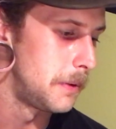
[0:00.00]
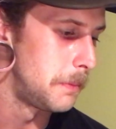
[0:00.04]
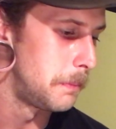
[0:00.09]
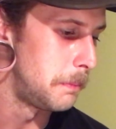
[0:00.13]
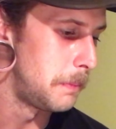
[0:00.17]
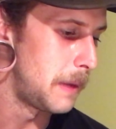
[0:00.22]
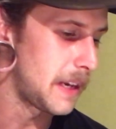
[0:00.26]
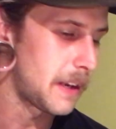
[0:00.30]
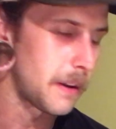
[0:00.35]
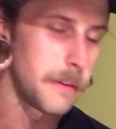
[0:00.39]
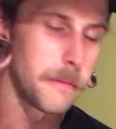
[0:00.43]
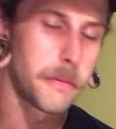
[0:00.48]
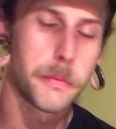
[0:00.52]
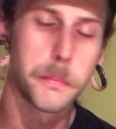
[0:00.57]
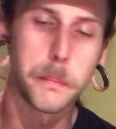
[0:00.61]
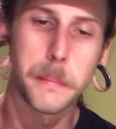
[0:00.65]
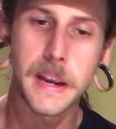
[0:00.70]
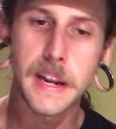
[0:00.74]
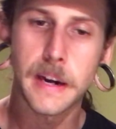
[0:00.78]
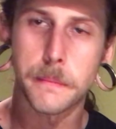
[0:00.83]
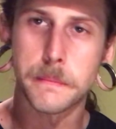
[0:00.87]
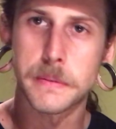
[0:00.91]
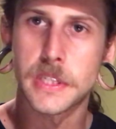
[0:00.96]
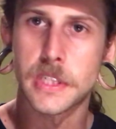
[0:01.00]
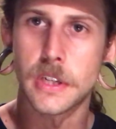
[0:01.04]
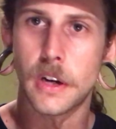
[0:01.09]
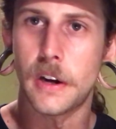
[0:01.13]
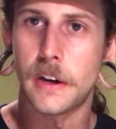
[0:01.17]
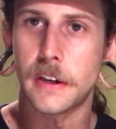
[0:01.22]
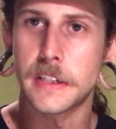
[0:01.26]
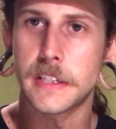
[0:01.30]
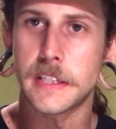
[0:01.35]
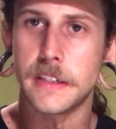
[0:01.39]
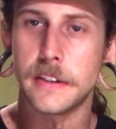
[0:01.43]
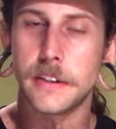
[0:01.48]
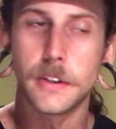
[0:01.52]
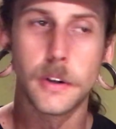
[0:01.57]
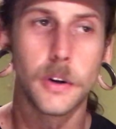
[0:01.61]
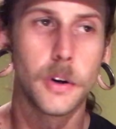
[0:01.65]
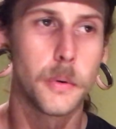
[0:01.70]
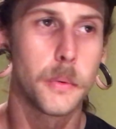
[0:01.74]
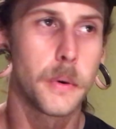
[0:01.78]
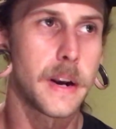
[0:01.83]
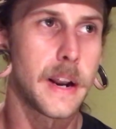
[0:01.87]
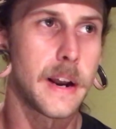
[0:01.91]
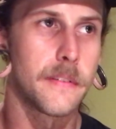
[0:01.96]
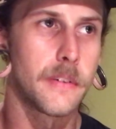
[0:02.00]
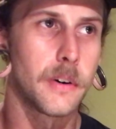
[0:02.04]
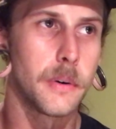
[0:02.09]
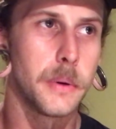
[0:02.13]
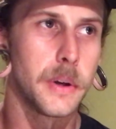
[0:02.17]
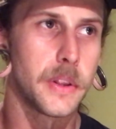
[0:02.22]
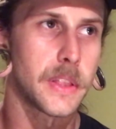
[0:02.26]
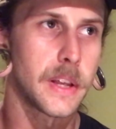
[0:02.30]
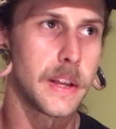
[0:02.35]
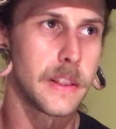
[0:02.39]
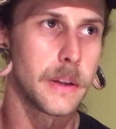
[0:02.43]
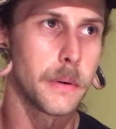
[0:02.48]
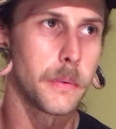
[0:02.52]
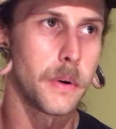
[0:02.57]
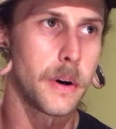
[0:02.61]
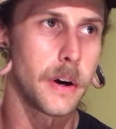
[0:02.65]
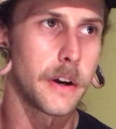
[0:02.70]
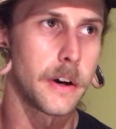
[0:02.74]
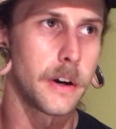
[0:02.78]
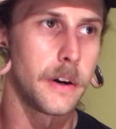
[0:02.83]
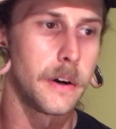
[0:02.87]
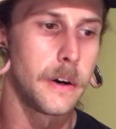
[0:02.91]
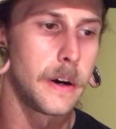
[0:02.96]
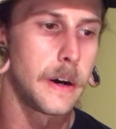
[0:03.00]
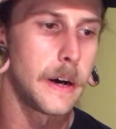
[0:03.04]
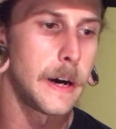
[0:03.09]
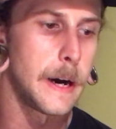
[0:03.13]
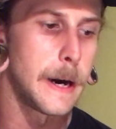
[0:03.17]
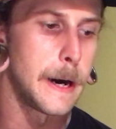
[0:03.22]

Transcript: making made up songs and doing whatever with on the water.